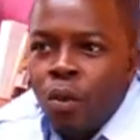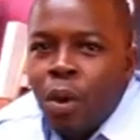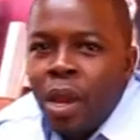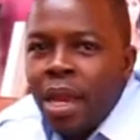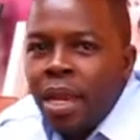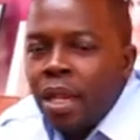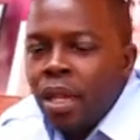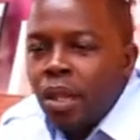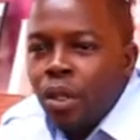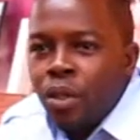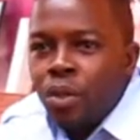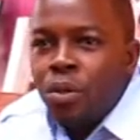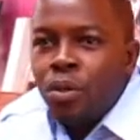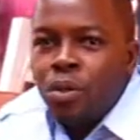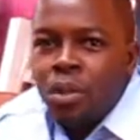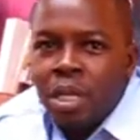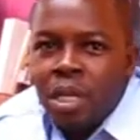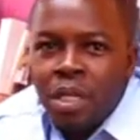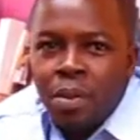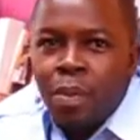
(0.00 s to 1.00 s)
way to
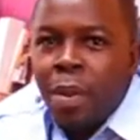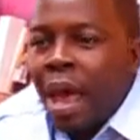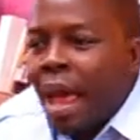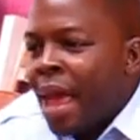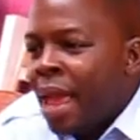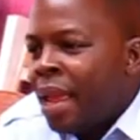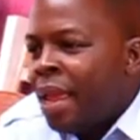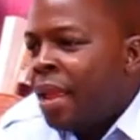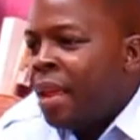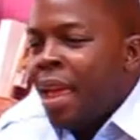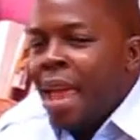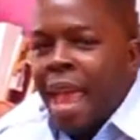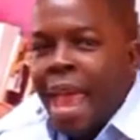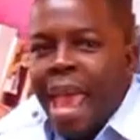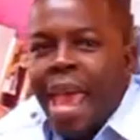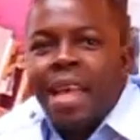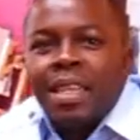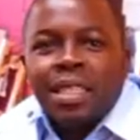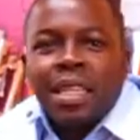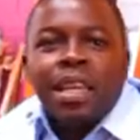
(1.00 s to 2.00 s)
lose is by
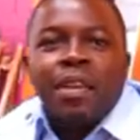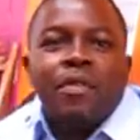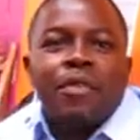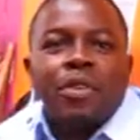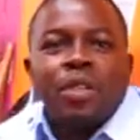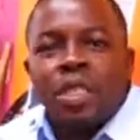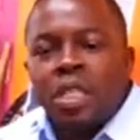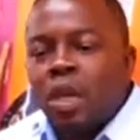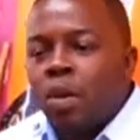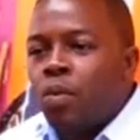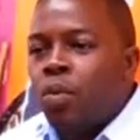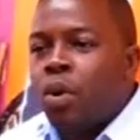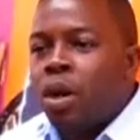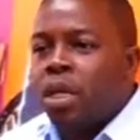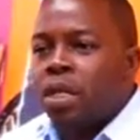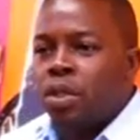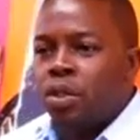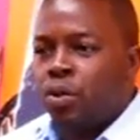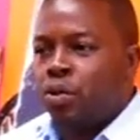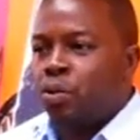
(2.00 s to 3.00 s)
asking for
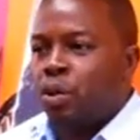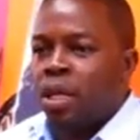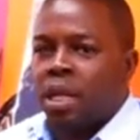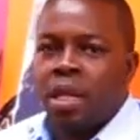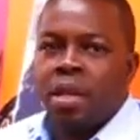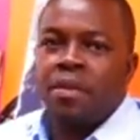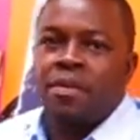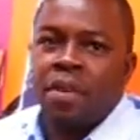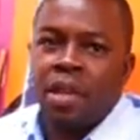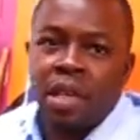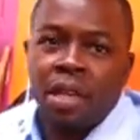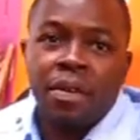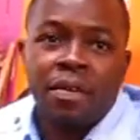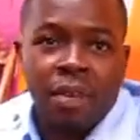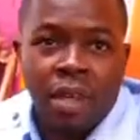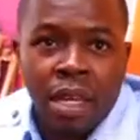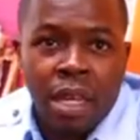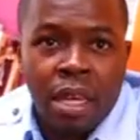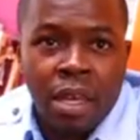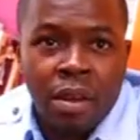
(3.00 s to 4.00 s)
someone to give,
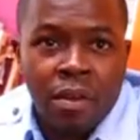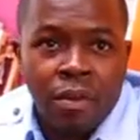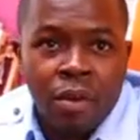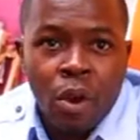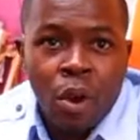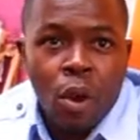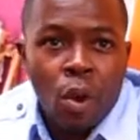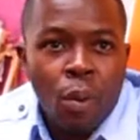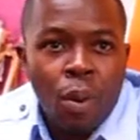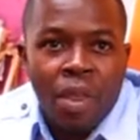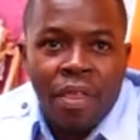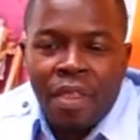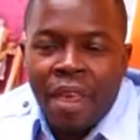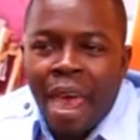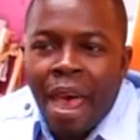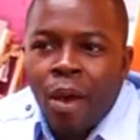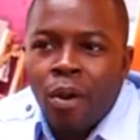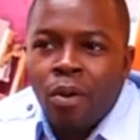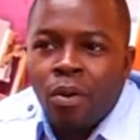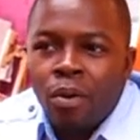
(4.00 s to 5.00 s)
give, give
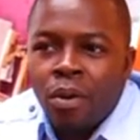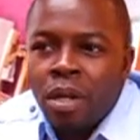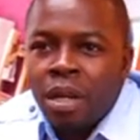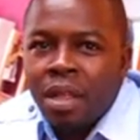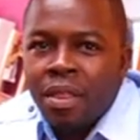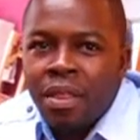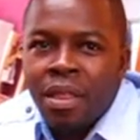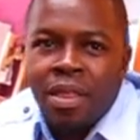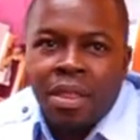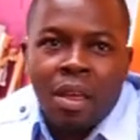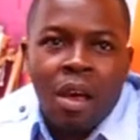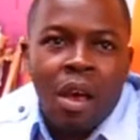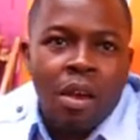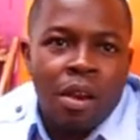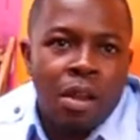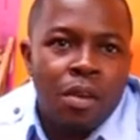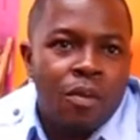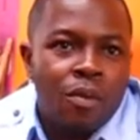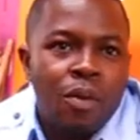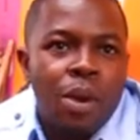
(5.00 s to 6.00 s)
without the thought
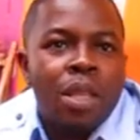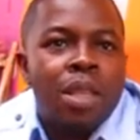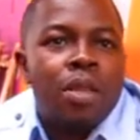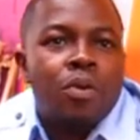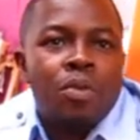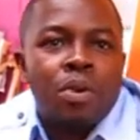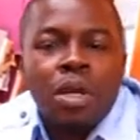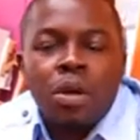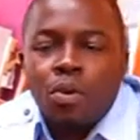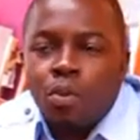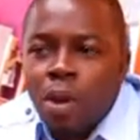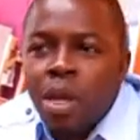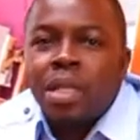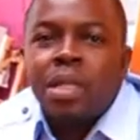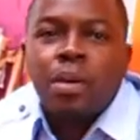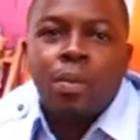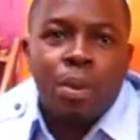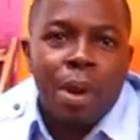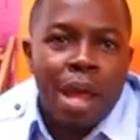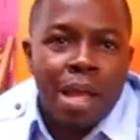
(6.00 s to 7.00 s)
of what the
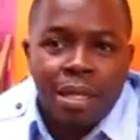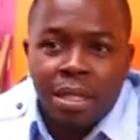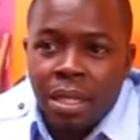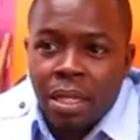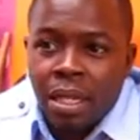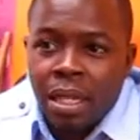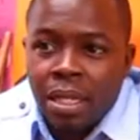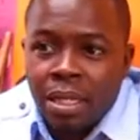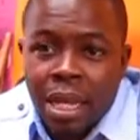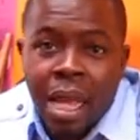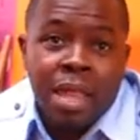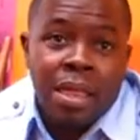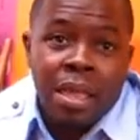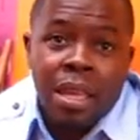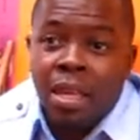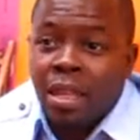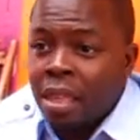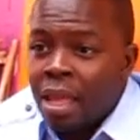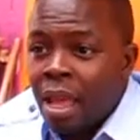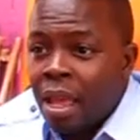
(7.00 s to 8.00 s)
reciprocity is. I
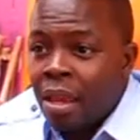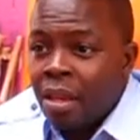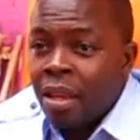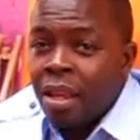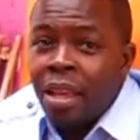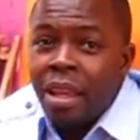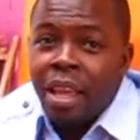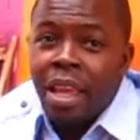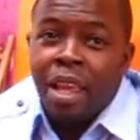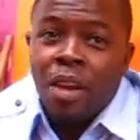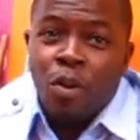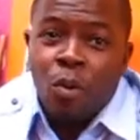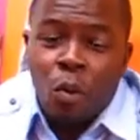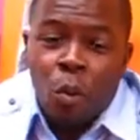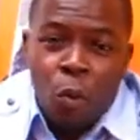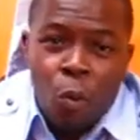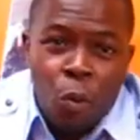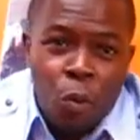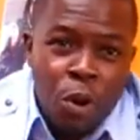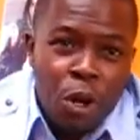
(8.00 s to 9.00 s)
think that in
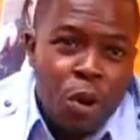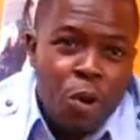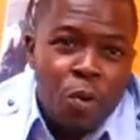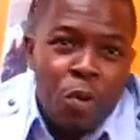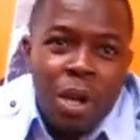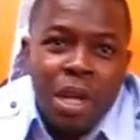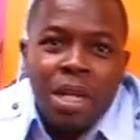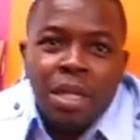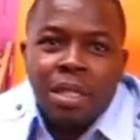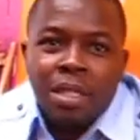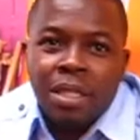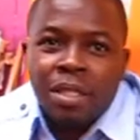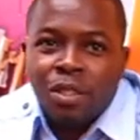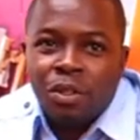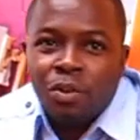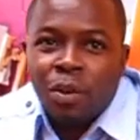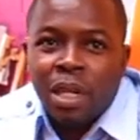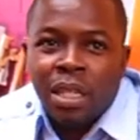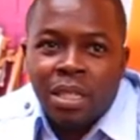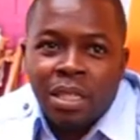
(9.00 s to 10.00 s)
real winning
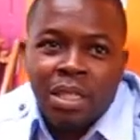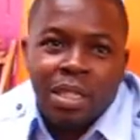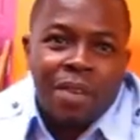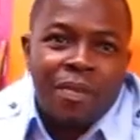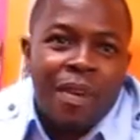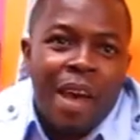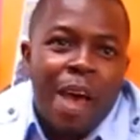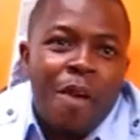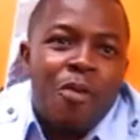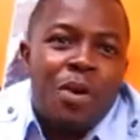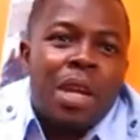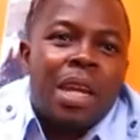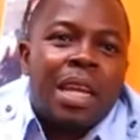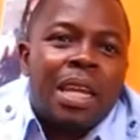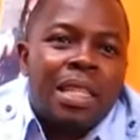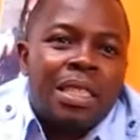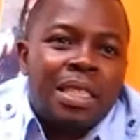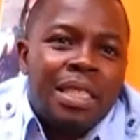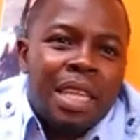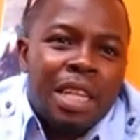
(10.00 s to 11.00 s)
situations, if I want to
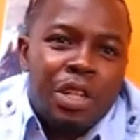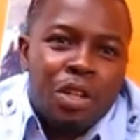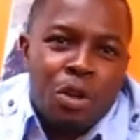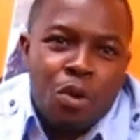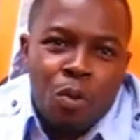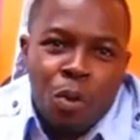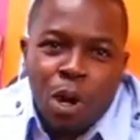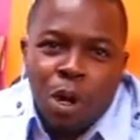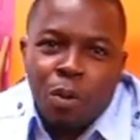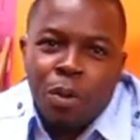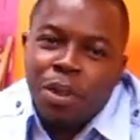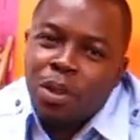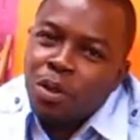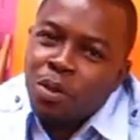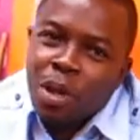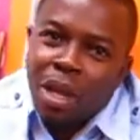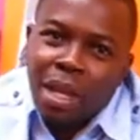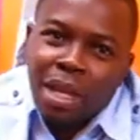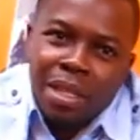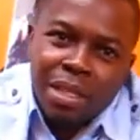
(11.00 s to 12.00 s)
continue to work with
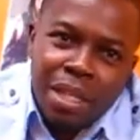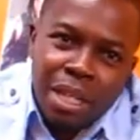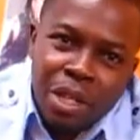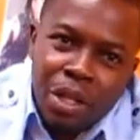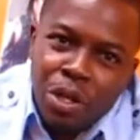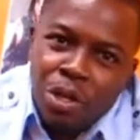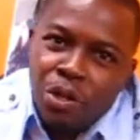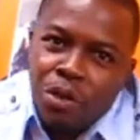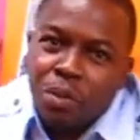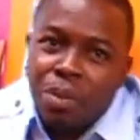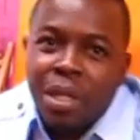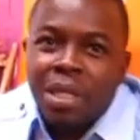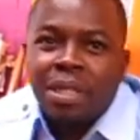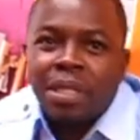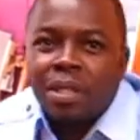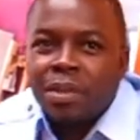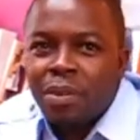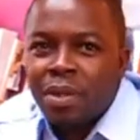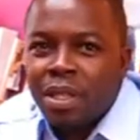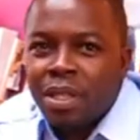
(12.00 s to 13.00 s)
you and continue to do
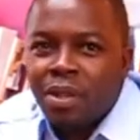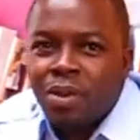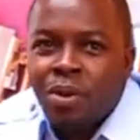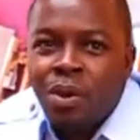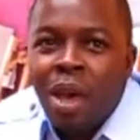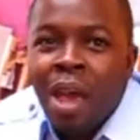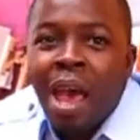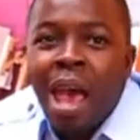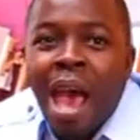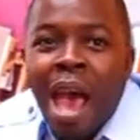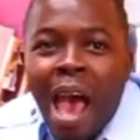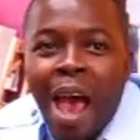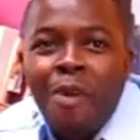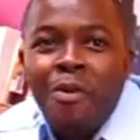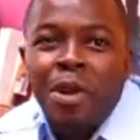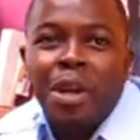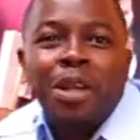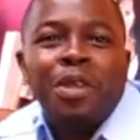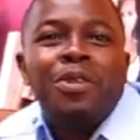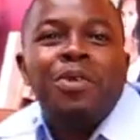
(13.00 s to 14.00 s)
business with you, I
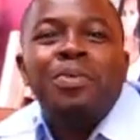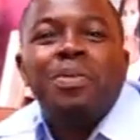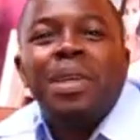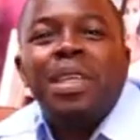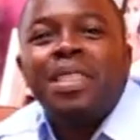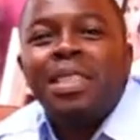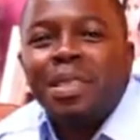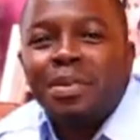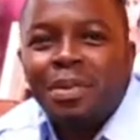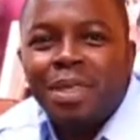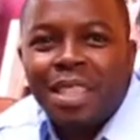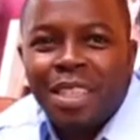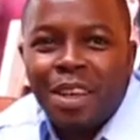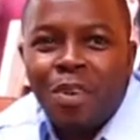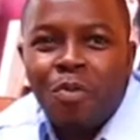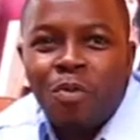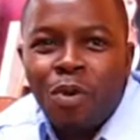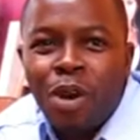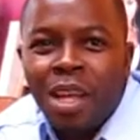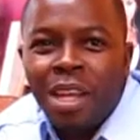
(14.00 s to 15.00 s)
want to do business with
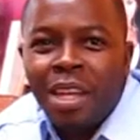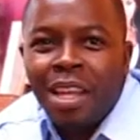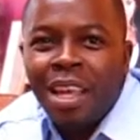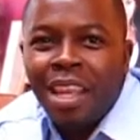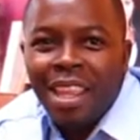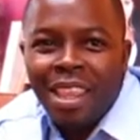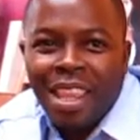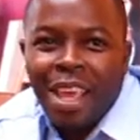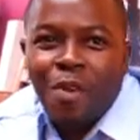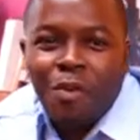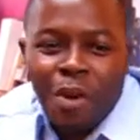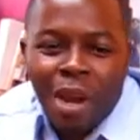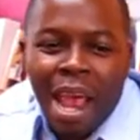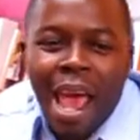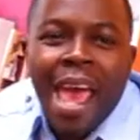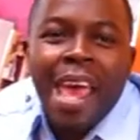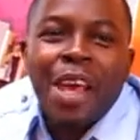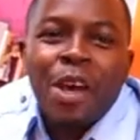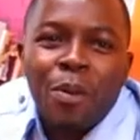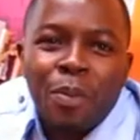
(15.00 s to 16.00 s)
someone that when
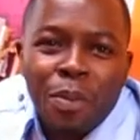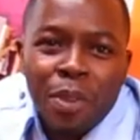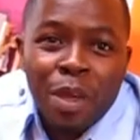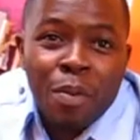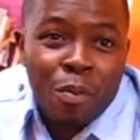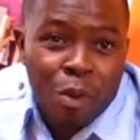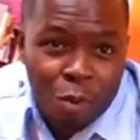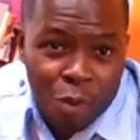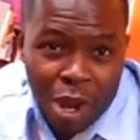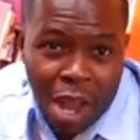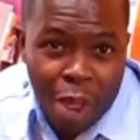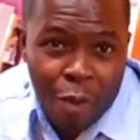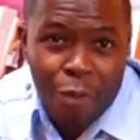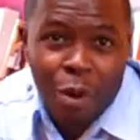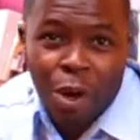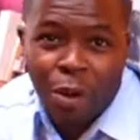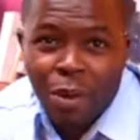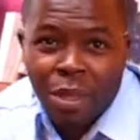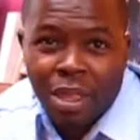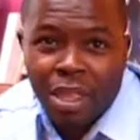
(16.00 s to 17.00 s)
I help them or when I
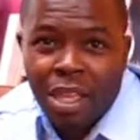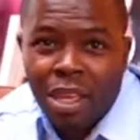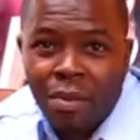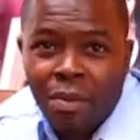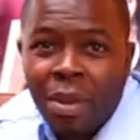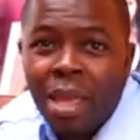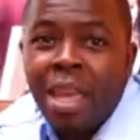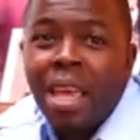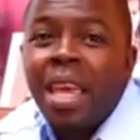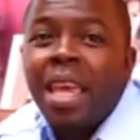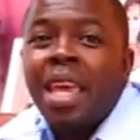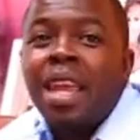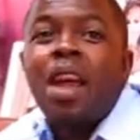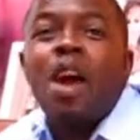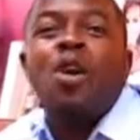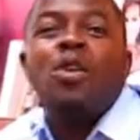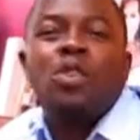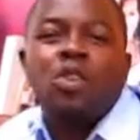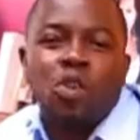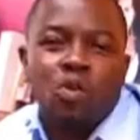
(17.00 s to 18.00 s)
work with them, it
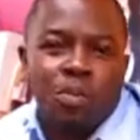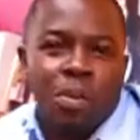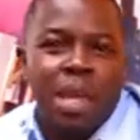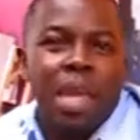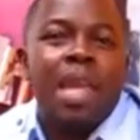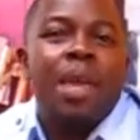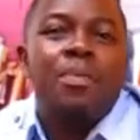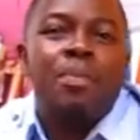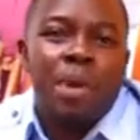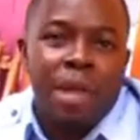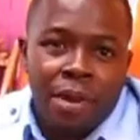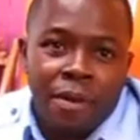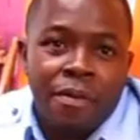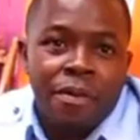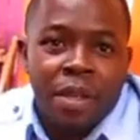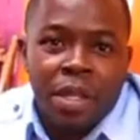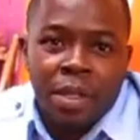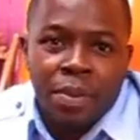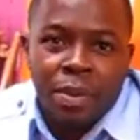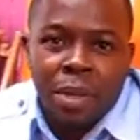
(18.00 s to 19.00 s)
also may, it
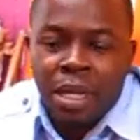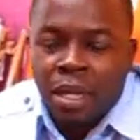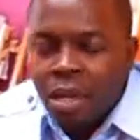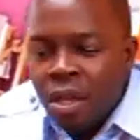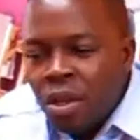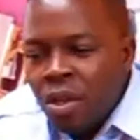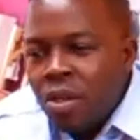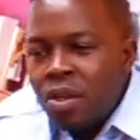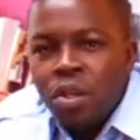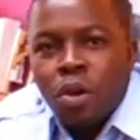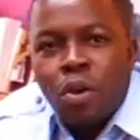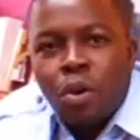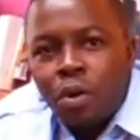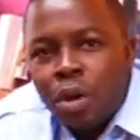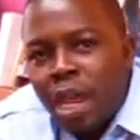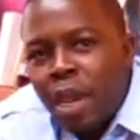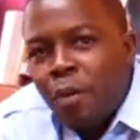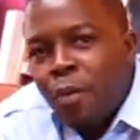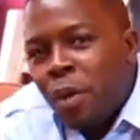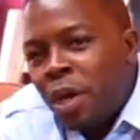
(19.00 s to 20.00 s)
benefits me. So
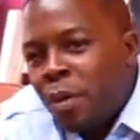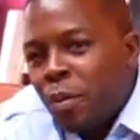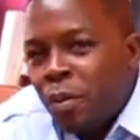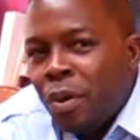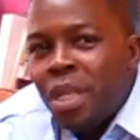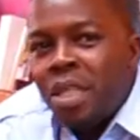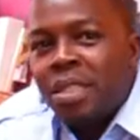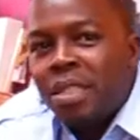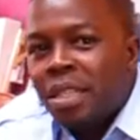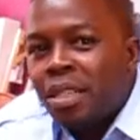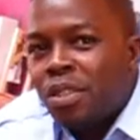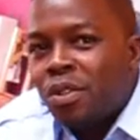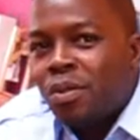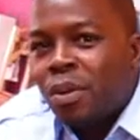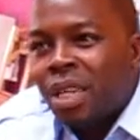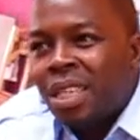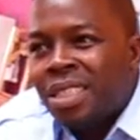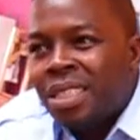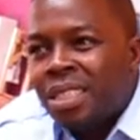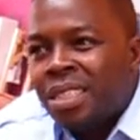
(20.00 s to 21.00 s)
create win-win
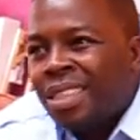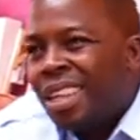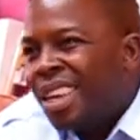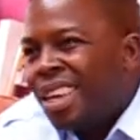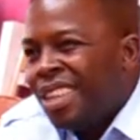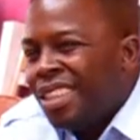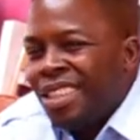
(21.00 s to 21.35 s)
situations.